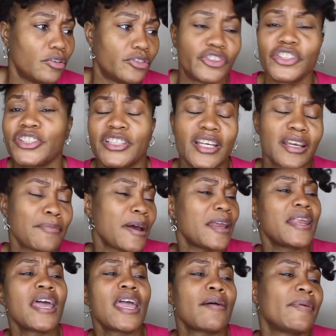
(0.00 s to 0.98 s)
Just say
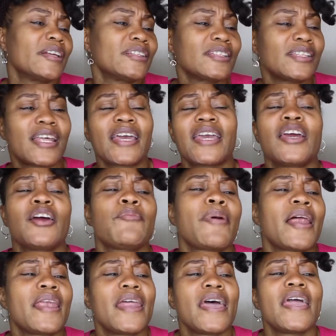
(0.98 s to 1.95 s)
my name. I just like hearing
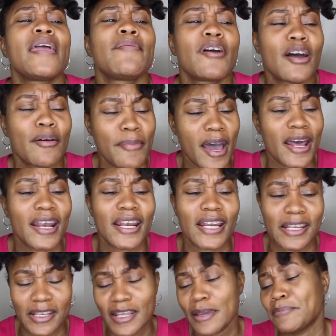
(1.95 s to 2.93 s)
my name come out of
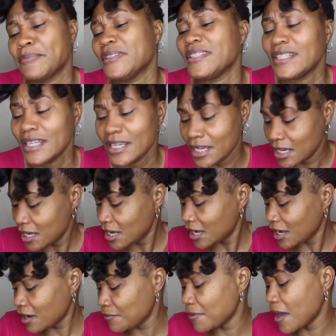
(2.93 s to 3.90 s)
the lips.
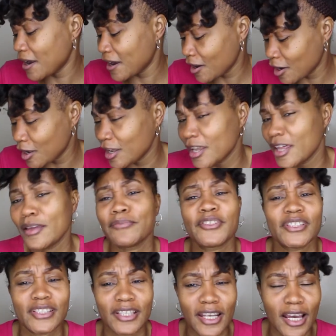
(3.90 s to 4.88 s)
Come out of her
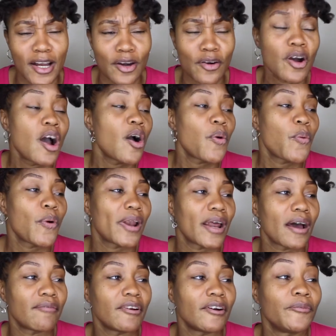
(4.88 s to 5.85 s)
lips, you know,
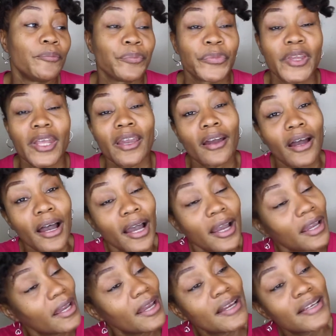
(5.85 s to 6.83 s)
whatever.
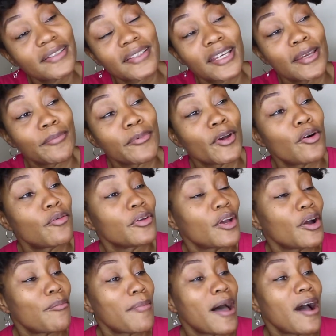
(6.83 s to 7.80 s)
I guess keep
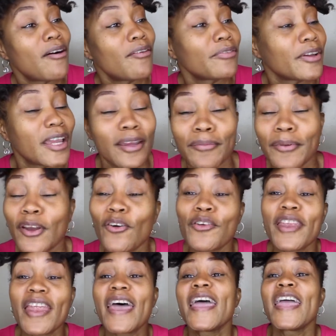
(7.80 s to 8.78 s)
your mouth, keep your
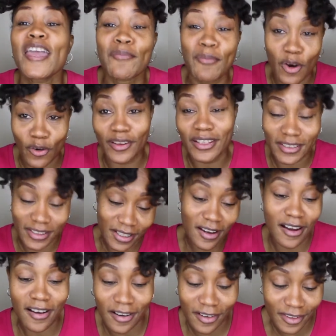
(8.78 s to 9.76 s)
name on the
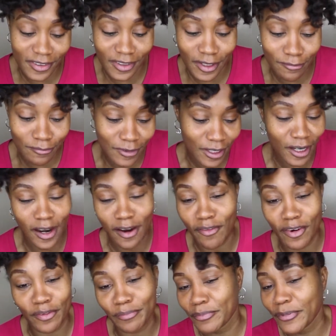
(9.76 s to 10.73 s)
tongues of the
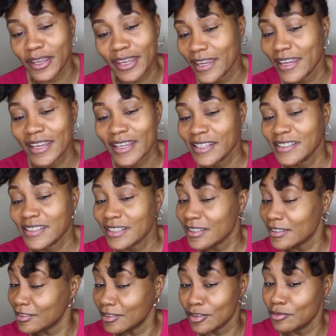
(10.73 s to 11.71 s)
current kids
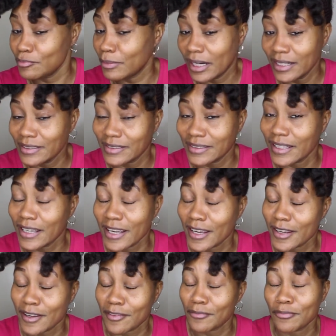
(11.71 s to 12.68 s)
and you might
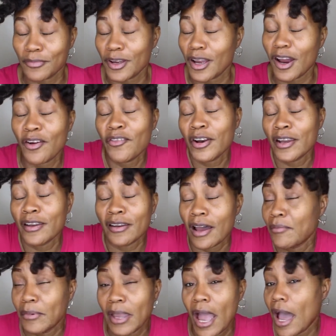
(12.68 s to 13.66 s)
stay current.
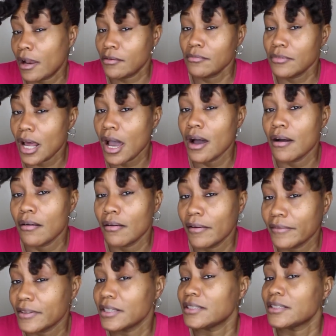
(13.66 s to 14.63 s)
I mean, I don't know.
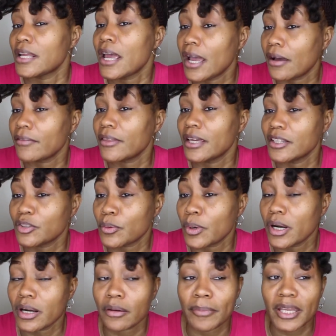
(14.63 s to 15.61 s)
Is that how things
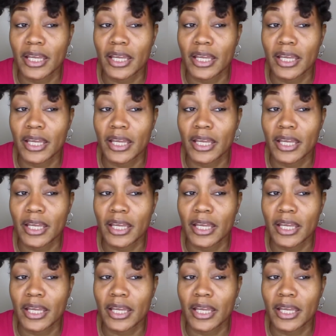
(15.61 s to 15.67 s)
work?